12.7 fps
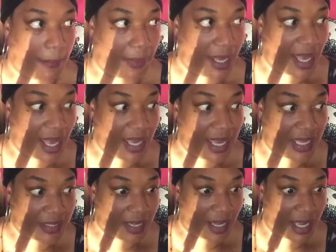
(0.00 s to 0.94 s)
But
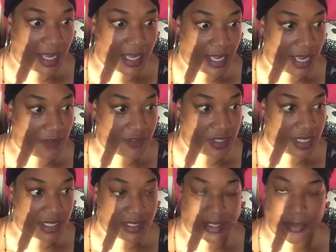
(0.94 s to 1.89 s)
I
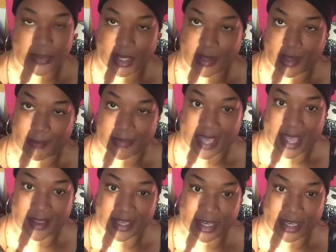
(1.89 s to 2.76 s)
haven't instilled in them that,